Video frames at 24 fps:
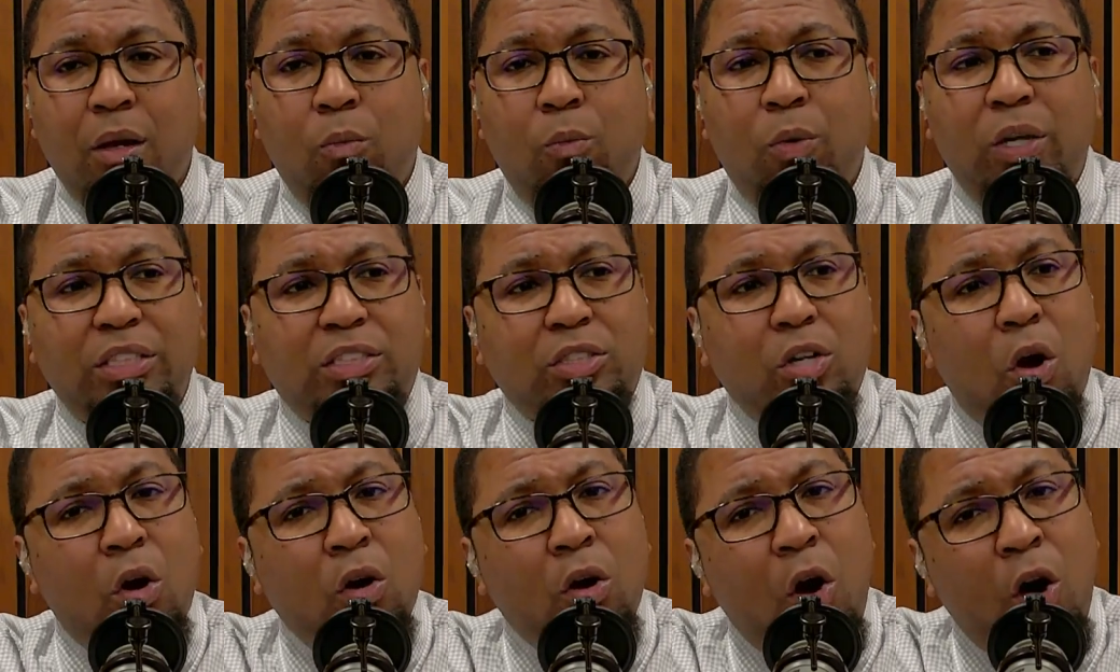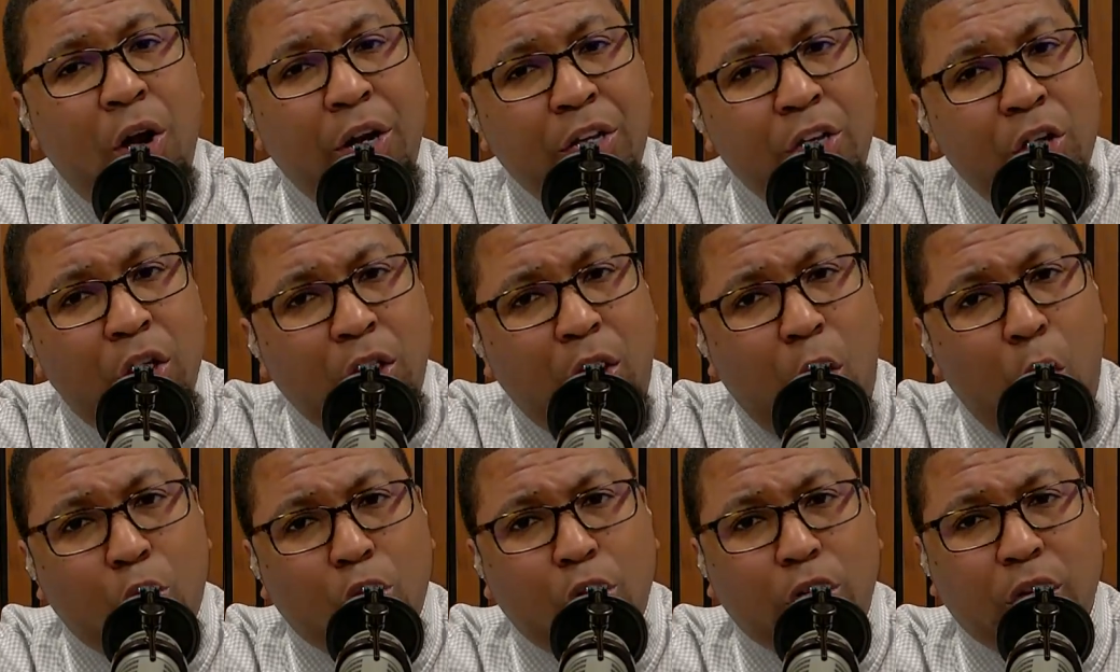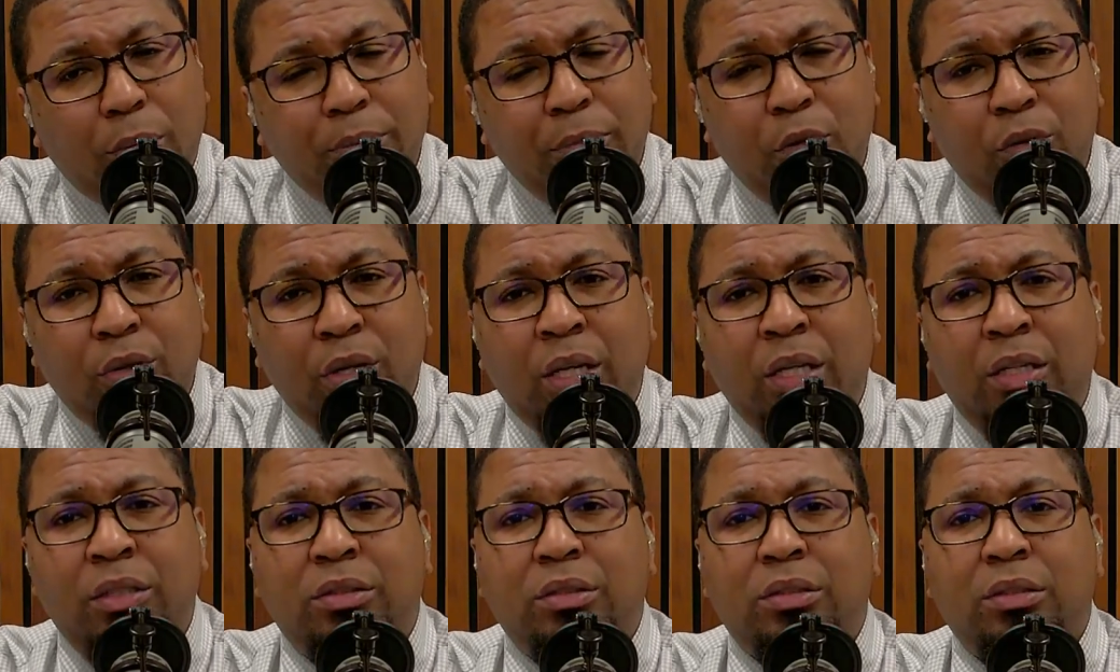What is going on in your local
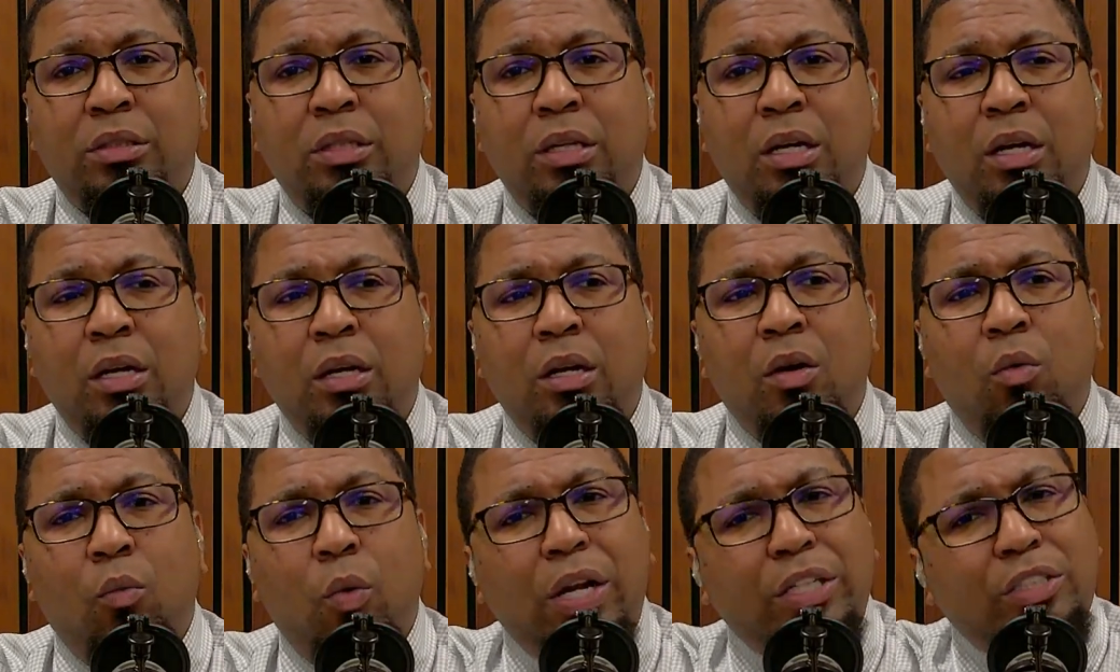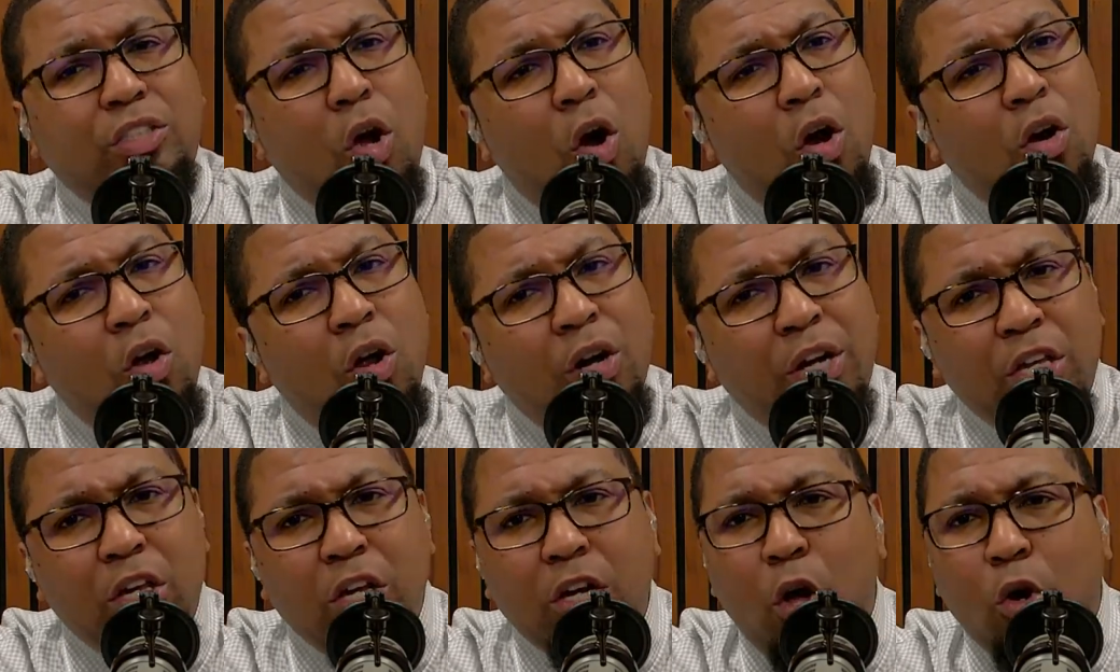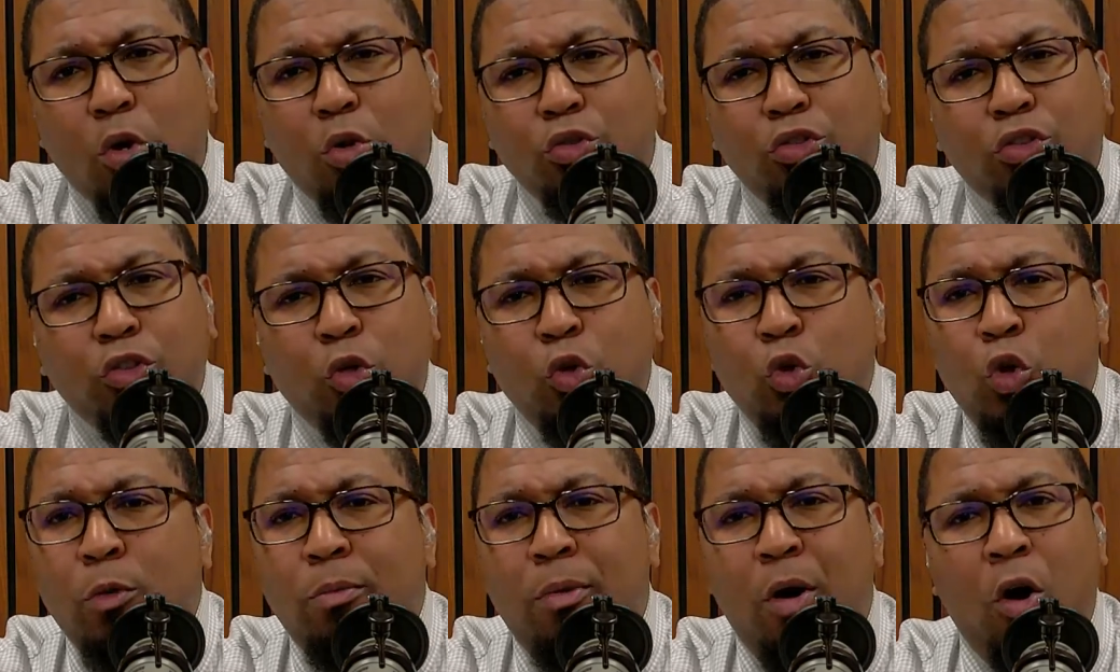communities? What is going on in your local
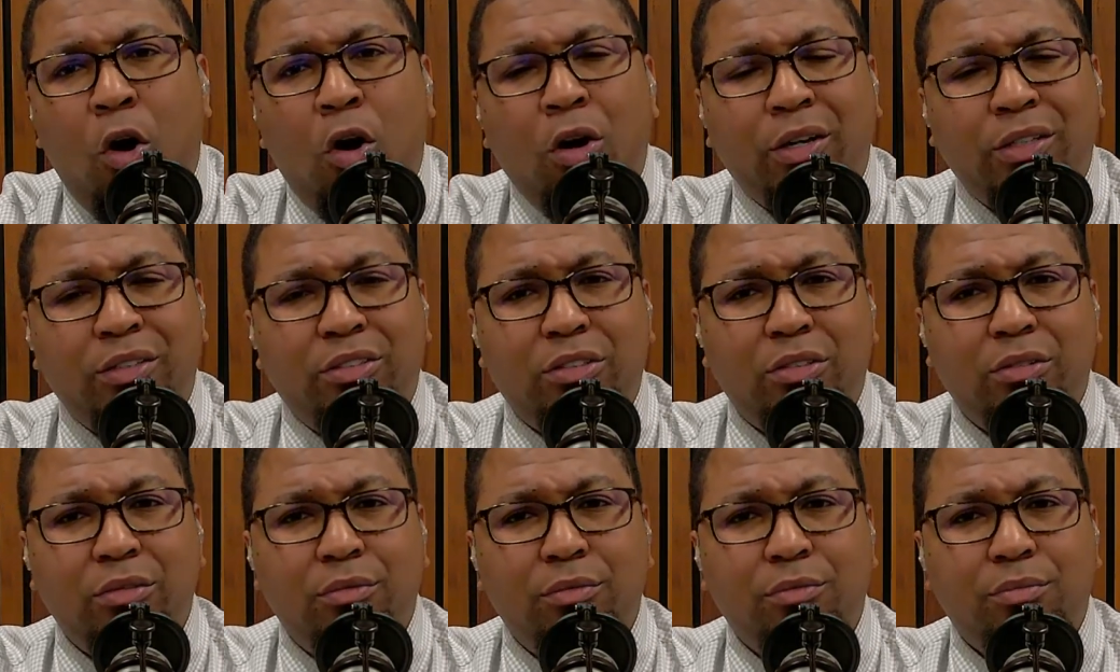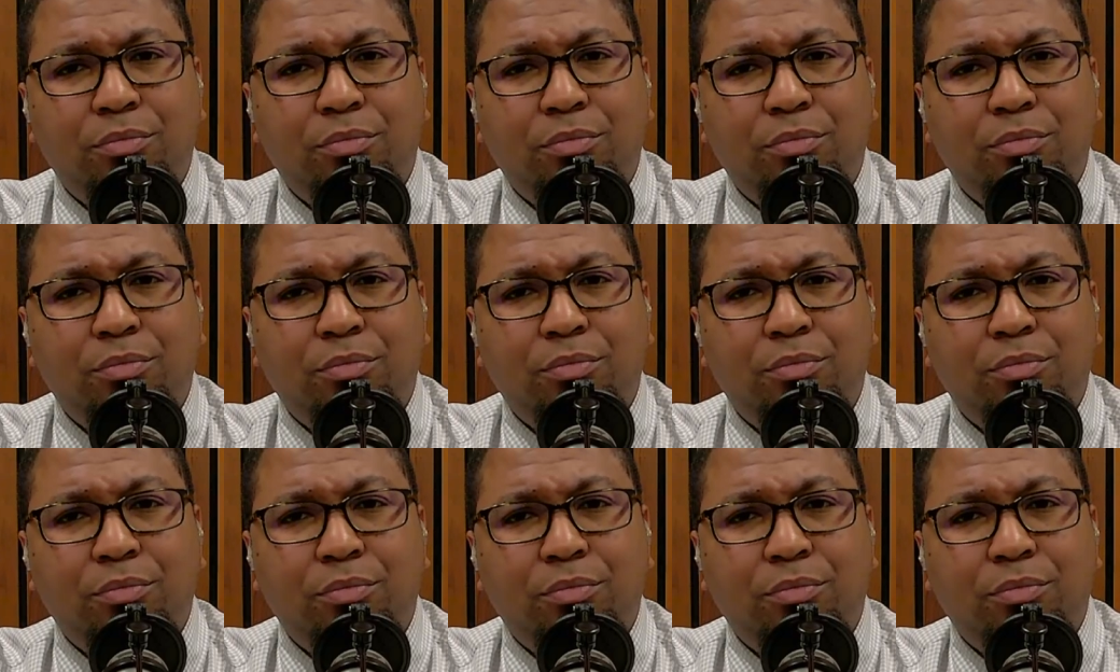school boards?